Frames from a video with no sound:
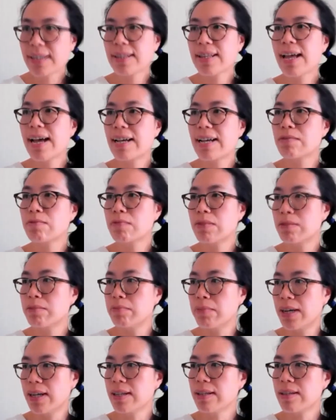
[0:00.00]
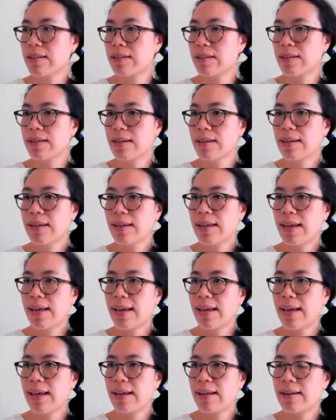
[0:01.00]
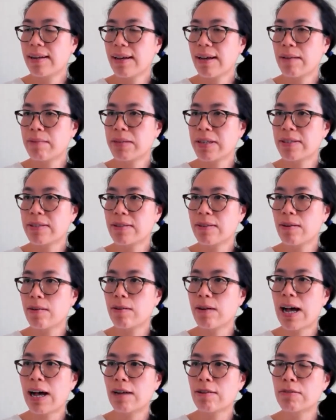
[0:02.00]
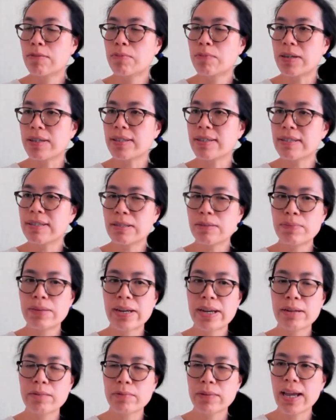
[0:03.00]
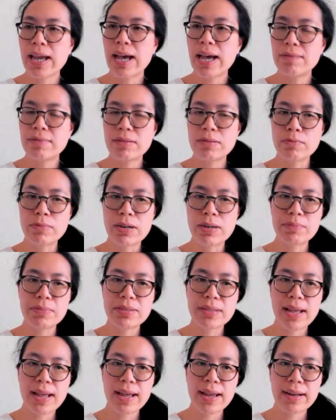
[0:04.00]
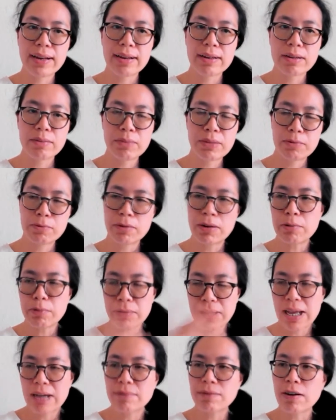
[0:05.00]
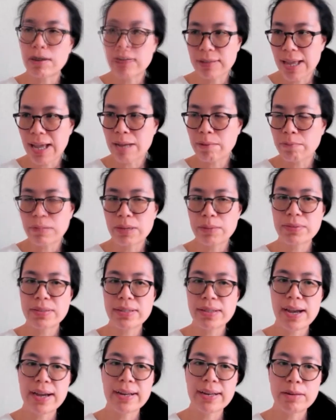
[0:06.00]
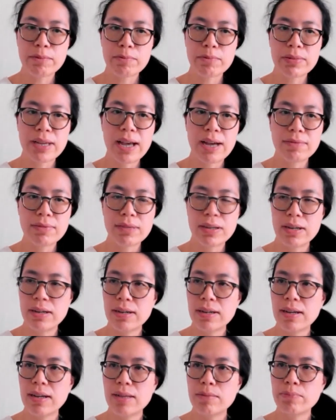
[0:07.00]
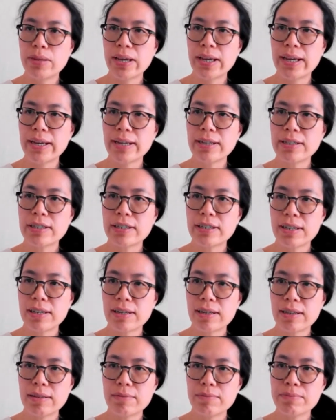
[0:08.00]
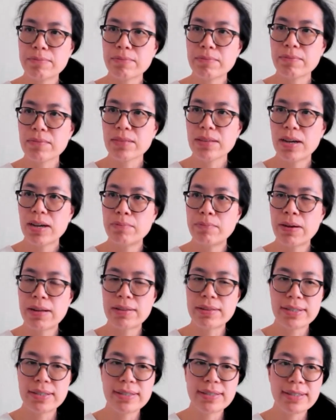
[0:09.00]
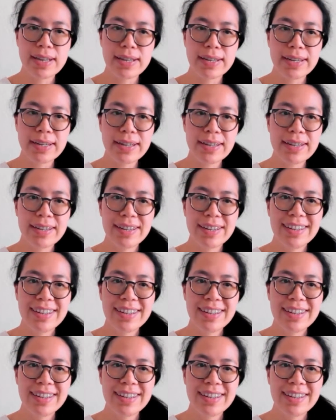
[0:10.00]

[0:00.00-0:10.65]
it lasts one oh. month. And I mean, so how to participate, we have a website. I mean, while we have our lab website and we have a, a page um, about this study.